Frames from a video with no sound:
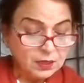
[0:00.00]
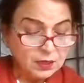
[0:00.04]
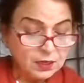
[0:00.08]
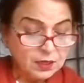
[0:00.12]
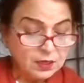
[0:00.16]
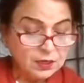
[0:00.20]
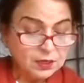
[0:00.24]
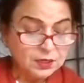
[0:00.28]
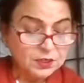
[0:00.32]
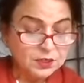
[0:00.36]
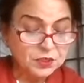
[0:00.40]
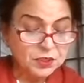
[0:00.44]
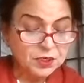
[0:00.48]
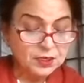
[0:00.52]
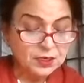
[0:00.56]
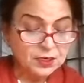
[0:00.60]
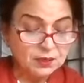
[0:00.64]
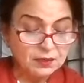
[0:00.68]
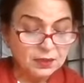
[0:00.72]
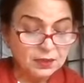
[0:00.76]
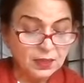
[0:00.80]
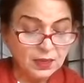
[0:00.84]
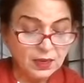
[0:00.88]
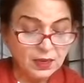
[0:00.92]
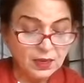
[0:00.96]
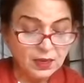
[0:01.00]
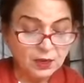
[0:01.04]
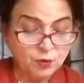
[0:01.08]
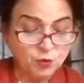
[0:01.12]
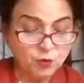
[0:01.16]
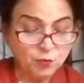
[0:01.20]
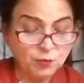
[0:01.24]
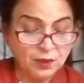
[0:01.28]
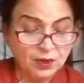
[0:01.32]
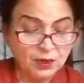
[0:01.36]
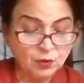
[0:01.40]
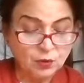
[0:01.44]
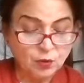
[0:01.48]
In Kishkinda,
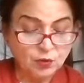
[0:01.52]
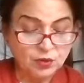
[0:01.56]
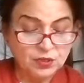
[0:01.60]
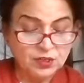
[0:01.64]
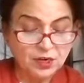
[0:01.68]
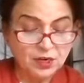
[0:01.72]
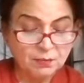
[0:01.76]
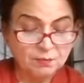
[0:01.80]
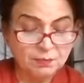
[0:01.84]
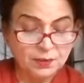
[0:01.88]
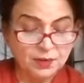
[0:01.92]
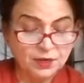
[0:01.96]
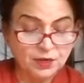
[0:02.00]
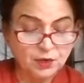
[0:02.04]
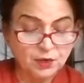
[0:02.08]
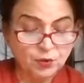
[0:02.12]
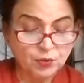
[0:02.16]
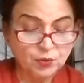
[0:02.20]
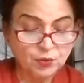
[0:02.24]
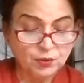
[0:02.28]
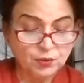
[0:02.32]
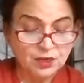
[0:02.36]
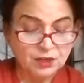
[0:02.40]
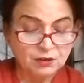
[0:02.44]
Hanuman looked up and knew